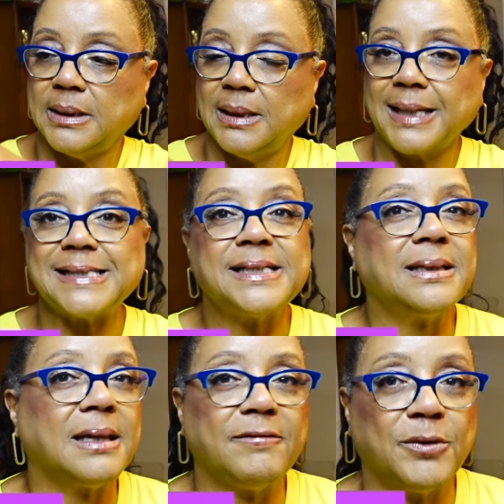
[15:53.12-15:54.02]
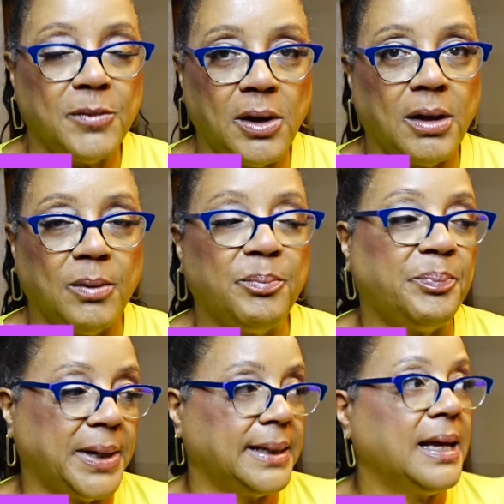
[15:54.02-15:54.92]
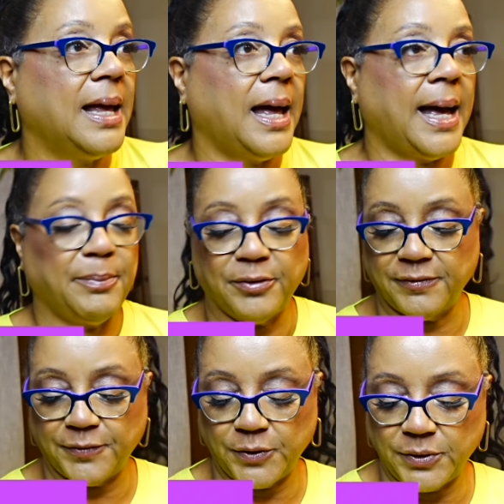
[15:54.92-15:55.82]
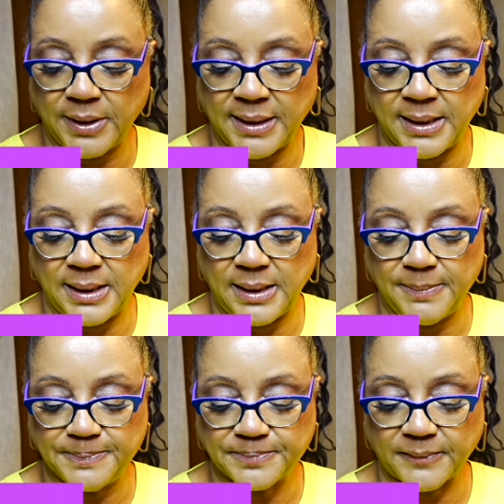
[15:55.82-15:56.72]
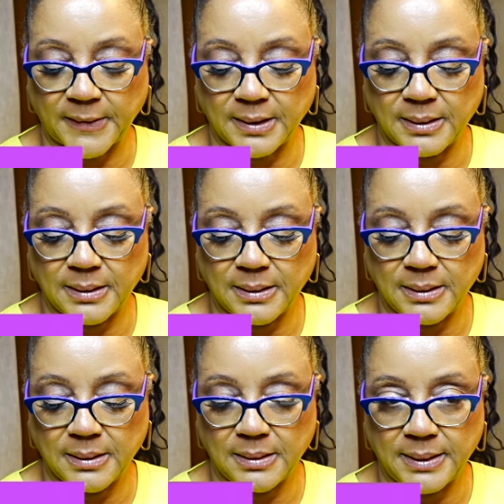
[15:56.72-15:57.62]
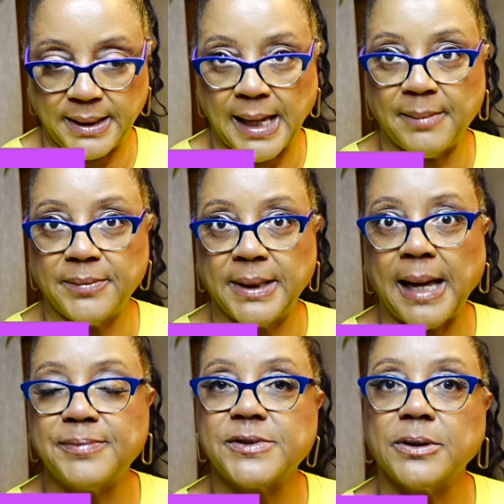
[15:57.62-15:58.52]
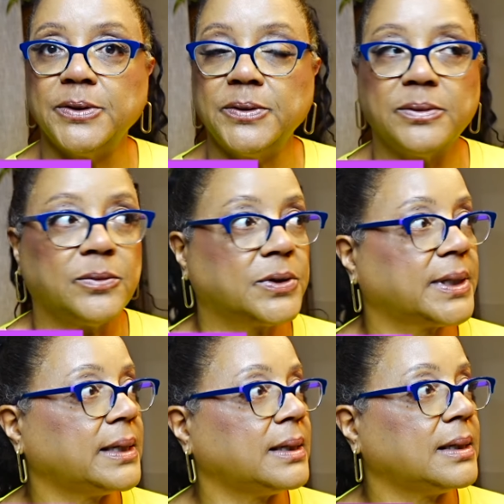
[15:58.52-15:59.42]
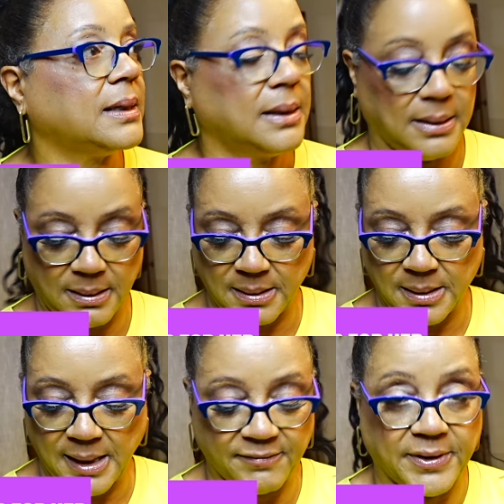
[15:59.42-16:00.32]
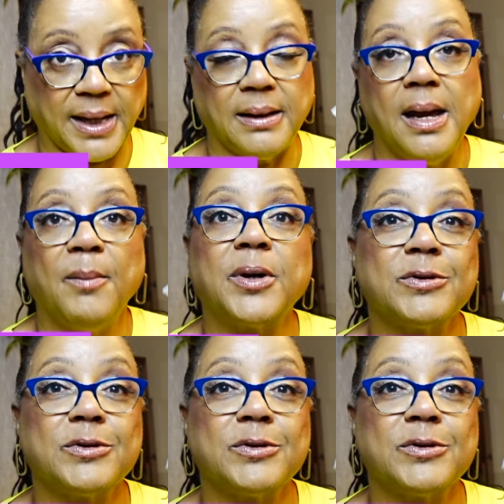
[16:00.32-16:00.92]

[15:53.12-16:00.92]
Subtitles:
Because I did love them all, but I preferred the Absolute or the, I forget, but it